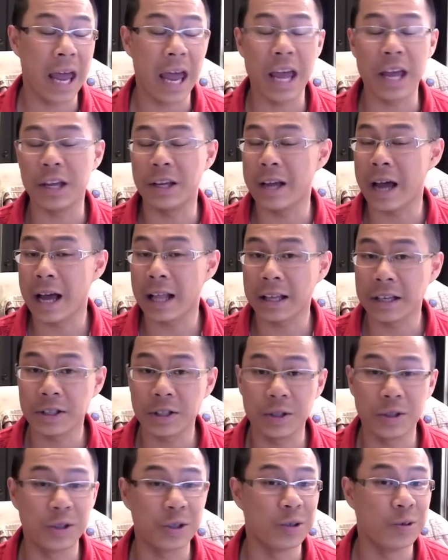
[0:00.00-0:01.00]
hey
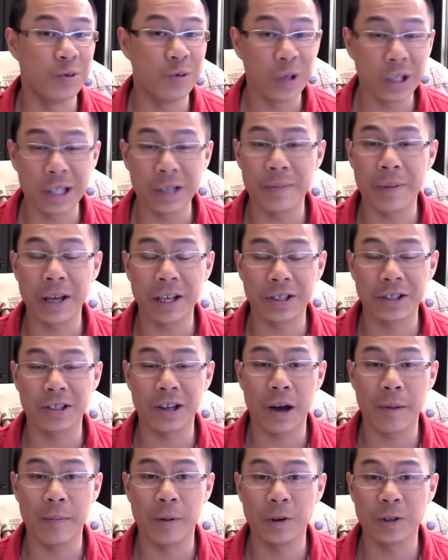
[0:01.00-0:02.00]
Alex, you should really make a
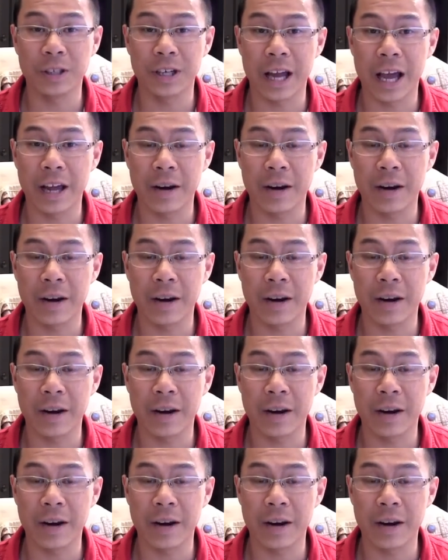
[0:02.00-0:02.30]
stop motion